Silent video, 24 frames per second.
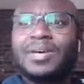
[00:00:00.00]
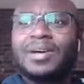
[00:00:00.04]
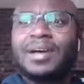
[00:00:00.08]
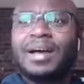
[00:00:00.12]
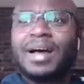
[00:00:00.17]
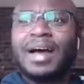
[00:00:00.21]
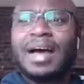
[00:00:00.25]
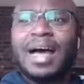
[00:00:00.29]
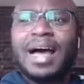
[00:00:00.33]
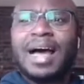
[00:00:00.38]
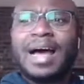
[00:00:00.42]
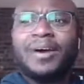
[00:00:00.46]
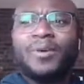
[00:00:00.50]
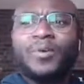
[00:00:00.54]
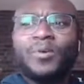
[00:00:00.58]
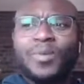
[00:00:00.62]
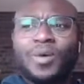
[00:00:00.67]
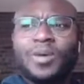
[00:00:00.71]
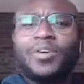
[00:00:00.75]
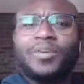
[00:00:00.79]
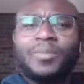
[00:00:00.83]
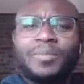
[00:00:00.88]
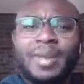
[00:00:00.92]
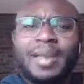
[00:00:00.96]
I
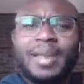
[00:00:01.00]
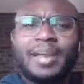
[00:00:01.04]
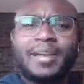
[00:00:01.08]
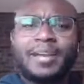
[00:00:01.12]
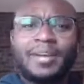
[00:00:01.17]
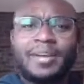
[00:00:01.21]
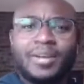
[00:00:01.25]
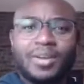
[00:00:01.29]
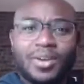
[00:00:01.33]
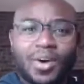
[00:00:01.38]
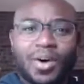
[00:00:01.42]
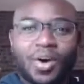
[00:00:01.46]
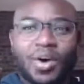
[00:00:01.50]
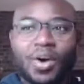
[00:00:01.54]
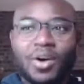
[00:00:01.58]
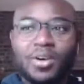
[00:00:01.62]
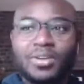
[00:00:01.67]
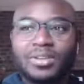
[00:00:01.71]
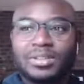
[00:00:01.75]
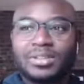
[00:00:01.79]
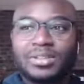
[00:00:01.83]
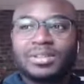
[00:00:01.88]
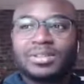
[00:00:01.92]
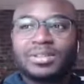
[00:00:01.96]
will make
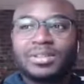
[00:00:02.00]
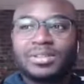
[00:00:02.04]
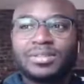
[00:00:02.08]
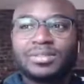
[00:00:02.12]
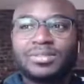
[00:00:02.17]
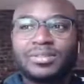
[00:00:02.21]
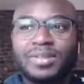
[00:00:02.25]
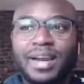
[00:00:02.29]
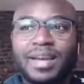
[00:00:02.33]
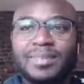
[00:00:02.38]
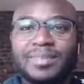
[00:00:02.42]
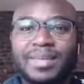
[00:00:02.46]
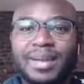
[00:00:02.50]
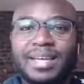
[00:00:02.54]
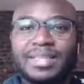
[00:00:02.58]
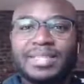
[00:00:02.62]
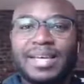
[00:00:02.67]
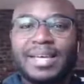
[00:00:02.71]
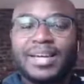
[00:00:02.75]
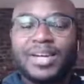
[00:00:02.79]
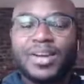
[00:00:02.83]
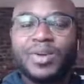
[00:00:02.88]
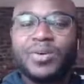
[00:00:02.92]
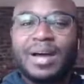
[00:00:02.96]
calls, right, because I
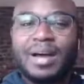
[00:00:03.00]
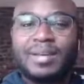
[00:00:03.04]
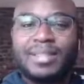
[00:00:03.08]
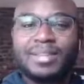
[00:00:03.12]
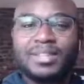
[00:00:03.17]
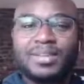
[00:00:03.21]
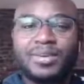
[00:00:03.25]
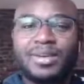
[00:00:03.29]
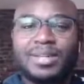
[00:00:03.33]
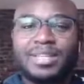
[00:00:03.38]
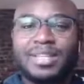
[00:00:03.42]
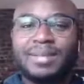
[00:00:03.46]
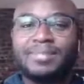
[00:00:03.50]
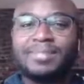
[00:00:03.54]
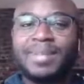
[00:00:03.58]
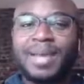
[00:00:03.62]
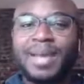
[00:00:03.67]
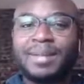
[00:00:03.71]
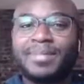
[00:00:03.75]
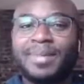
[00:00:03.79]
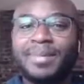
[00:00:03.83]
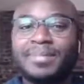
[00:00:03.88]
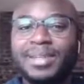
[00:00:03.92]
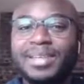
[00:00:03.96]
know how that's going to impact
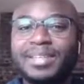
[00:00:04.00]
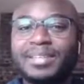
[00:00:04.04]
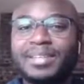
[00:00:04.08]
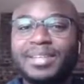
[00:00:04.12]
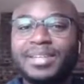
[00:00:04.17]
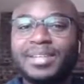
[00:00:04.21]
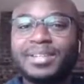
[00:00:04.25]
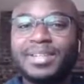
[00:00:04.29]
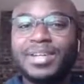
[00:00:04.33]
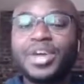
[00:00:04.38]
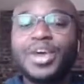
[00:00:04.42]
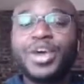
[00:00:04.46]
my business,